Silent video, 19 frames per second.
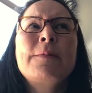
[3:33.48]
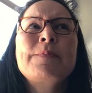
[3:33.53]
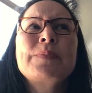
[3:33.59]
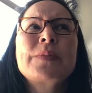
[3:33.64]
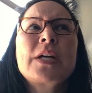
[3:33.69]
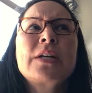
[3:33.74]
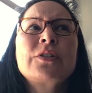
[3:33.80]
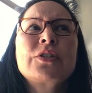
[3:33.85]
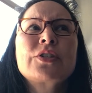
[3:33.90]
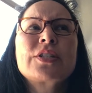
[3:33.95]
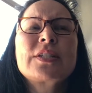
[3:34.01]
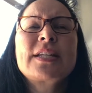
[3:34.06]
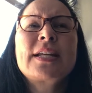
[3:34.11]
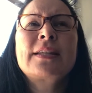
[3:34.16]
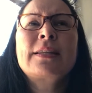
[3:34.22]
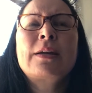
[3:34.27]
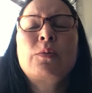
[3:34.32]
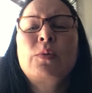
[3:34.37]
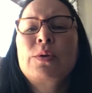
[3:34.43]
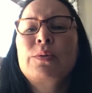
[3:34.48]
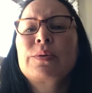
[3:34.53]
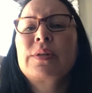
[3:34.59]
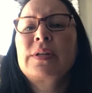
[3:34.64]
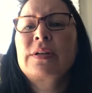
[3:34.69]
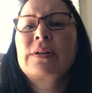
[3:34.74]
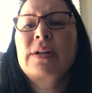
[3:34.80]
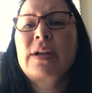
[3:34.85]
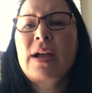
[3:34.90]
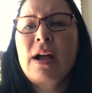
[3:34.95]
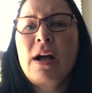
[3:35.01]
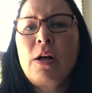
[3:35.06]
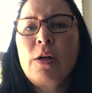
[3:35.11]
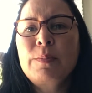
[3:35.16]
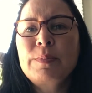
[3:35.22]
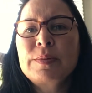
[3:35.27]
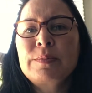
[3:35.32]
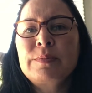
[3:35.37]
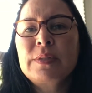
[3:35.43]
understand that we were there to
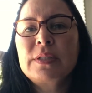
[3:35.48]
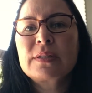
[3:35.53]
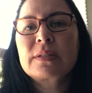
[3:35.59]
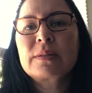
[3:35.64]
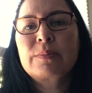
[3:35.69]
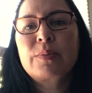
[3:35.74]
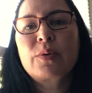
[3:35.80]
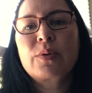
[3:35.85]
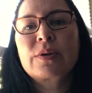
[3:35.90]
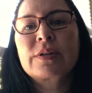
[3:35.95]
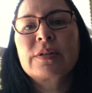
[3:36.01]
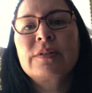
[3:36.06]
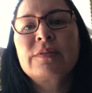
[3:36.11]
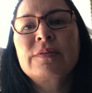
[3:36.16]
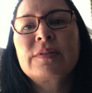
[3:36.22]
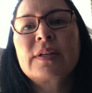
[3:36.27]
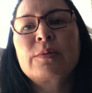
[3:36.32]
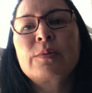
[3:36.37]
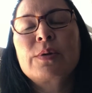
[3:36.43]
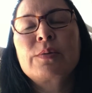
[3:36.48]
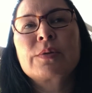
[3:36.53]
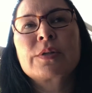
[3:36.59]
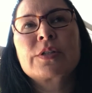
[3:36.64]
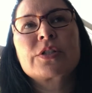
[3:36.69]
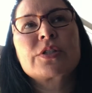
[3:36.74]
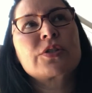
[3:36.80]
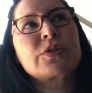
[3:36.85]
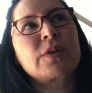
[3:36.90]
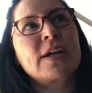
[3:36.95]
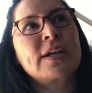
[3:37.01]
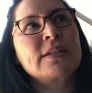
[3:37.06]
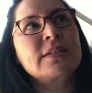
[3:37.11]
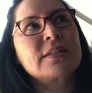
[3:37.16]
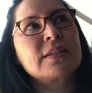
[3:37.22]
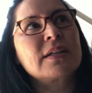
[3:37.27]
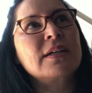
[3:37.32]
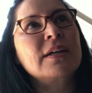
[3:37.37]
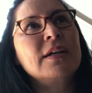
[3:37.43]
help and be supportive, that we weren't just trying
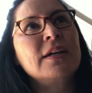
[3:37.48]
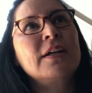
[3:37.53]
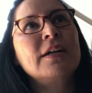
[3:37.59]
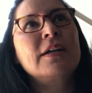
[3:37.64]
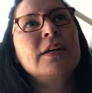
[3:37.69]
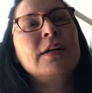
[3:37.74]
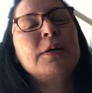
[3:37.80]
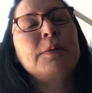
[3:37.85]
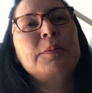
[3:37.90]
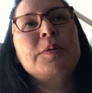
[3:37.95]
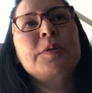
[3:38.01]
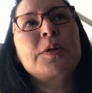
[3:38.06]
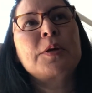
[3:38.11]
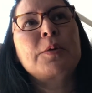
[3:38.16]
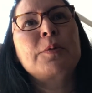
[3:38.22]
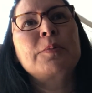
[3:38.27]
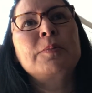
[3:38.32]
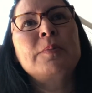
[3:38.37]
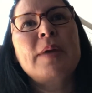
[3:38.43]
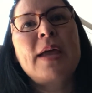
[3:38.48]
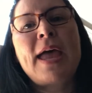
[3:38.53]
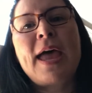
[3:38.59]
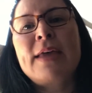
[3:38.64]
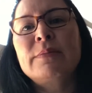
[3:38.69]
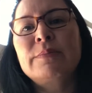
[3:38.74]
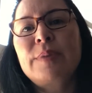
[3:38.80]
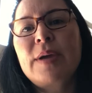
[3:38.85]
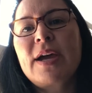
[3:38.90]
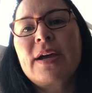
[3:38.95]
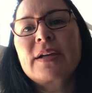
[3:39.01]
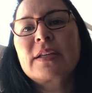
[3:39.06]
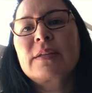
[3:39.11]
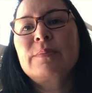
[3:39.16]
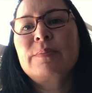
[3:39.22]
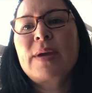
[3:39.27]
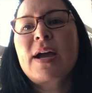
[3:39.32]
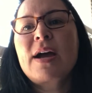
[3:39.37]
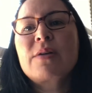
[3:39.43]
to, henpeck
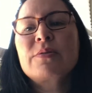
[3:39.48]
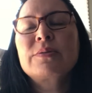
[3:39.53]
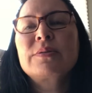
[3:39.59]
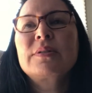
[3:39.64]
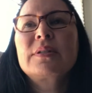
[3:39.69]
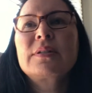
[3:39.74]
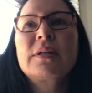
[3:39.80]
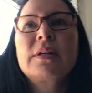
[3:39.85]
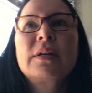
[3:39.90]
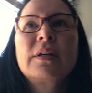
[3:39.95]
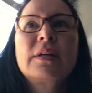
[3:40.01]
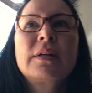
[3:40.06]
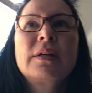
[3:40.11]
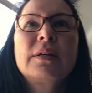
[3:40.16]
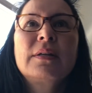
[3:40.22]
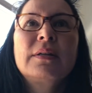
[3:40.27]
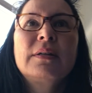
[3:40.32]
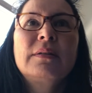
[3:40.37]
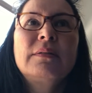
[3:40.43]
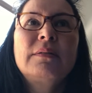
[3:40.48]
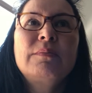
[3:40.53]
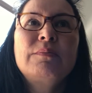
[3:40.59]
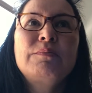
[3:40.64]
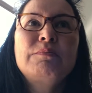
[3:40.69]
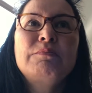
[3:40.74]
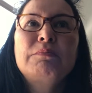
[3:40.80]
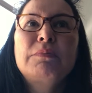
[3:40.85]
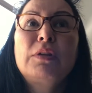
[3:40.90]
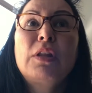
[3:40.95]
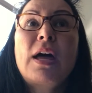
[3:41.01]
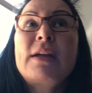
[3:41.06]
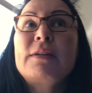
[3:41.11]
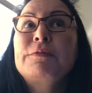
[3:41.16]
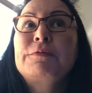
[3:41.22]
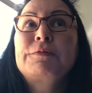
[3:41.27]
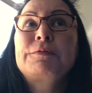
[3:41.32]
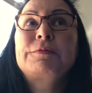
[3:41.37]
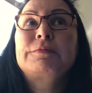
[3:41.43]
and pound
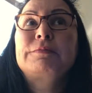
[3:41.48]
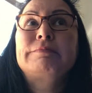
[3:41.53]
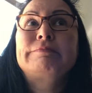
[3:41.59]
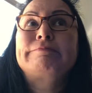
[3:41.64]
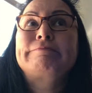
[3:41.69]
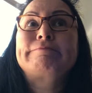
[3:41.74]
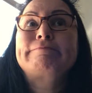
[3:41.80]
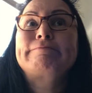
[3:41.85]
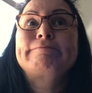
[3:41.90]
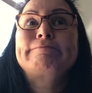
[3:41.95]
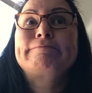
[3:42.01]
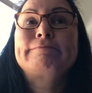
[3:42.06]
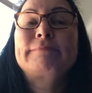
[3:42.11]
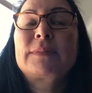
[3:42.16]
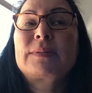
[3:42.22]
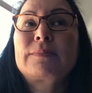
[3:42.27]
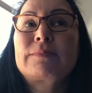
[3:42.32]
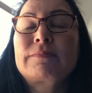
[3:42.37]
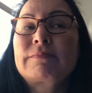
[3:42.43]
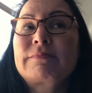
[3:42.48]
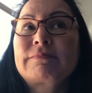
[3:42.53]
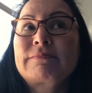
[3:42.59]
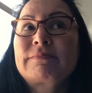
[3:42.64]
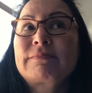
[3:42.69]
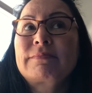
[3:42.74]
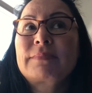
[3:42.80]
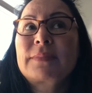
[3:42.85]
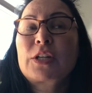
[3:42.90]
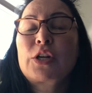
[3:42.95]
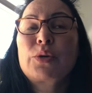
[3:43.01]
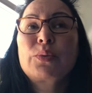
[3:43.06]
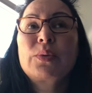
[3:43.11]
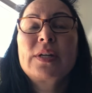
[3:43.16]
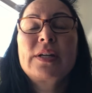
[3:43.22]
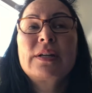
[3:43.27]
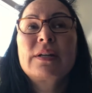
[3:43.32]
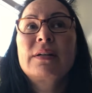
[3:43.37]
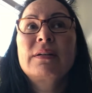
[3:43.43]
life,
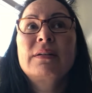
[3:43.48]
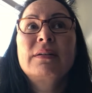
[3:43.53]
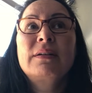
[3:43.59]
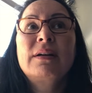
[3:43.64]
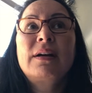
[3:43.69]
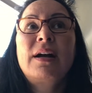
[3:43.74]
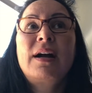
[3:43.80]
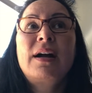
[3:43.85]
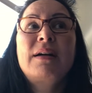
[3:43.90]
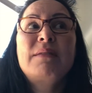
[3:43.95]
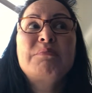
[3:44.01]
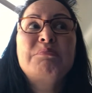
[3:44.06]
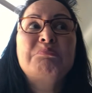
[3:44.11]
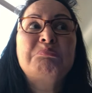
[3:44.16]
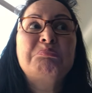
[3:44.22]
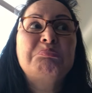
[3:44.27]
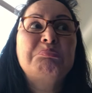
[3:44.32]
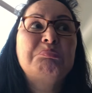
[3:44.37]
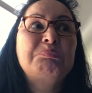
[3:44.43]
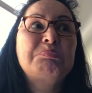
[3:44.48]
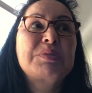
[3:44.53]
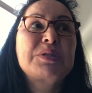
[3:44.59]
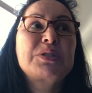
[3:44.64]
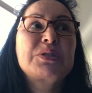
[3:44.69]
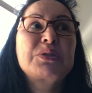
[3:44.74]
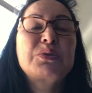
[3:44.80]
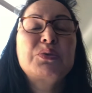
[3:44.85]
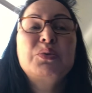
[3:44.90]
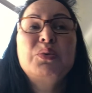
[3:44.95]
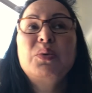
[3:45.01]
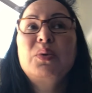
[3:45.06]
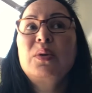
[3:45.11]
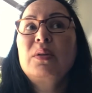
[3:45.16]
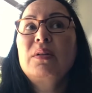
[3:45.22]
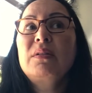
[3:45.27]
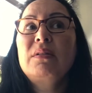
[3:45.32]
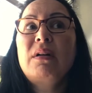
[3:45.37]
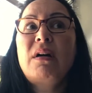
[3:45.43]
career,
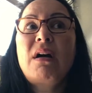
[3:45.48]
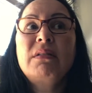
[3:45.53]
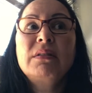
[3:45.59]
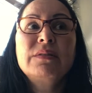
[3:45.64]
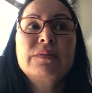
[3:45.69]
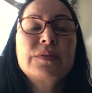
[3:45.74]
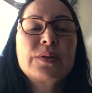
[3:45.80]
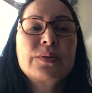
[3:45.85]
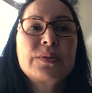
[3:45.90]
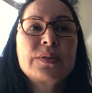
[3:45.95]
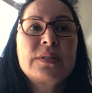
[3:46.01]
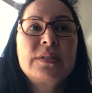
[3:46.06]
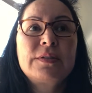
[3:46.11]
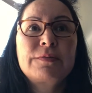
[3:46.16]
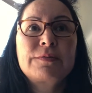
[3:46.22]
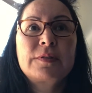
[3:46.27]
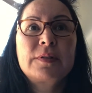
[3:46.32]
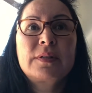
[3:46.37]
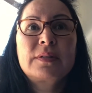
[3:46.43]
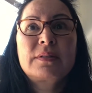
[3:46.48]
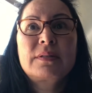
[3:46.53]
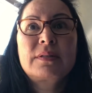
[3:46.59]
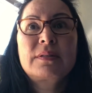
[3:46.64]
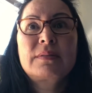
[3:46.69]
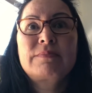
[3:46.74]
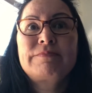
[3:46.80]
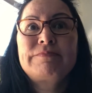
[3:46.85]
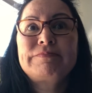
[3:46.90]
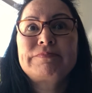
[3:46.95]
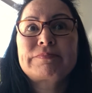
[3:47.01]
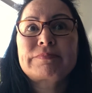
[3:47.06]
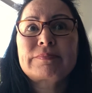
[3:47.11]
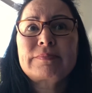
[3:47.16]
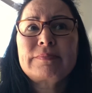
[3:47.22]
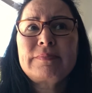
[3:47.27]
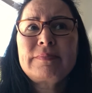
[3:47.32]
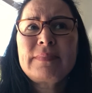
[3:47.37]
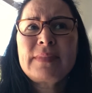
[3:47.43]
school, all of those different
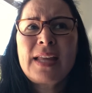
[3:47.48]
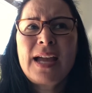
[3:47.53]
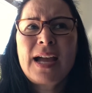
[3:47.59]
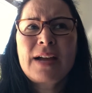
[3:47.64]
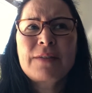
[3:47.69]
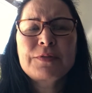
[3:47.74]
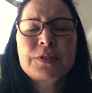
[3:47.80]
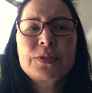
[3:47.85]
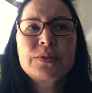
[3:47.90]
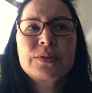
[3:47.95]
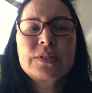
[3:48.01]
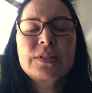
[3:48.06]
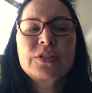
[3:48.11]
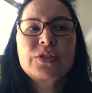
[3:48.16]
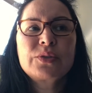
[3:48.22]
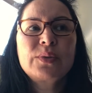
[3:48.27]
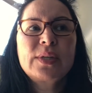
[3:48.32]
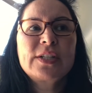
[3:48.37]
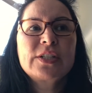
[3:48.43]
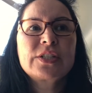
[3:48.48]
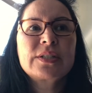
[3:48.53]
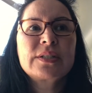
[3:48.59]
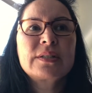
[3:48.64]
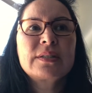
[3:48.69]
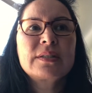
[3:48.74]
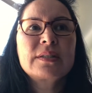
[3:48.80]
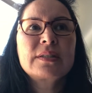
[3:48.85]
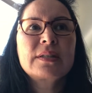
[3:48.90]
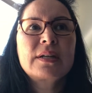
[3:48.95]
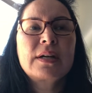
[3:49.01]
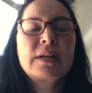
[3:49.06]
have-to situations,